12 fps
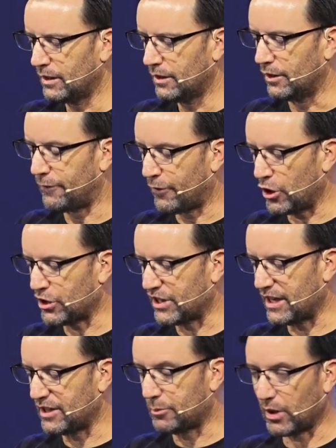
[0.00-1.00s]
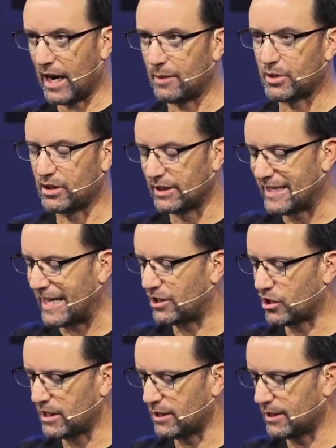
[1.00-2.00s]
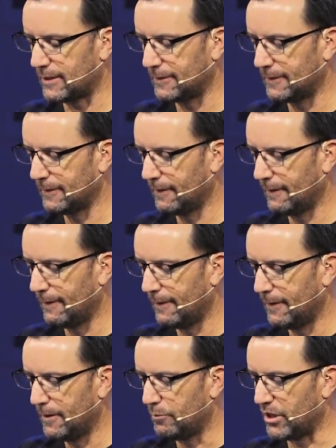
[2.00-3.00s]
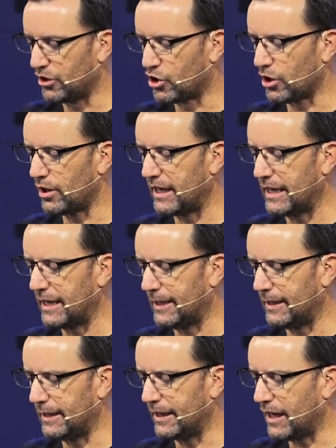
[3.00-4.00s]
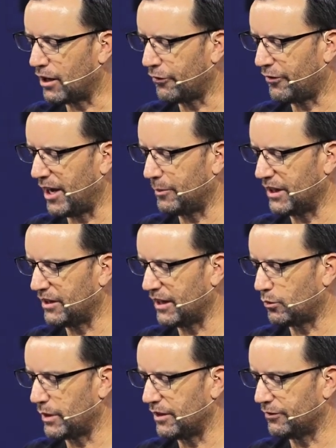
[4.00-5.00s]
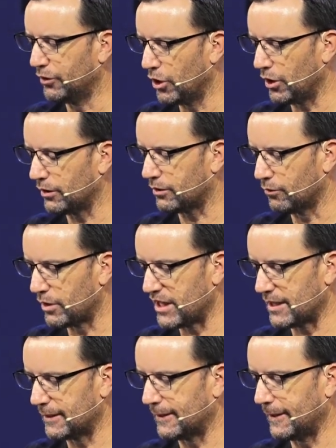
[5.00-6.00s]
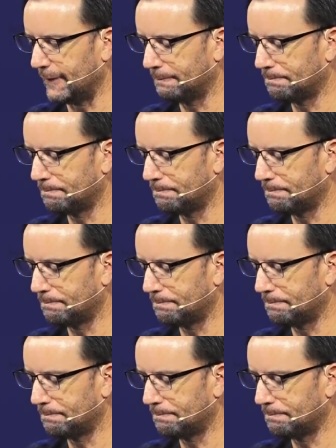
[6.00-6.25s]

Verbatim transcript: The first is perhaps contentious, but a journey uh, in our family that we've learned recently.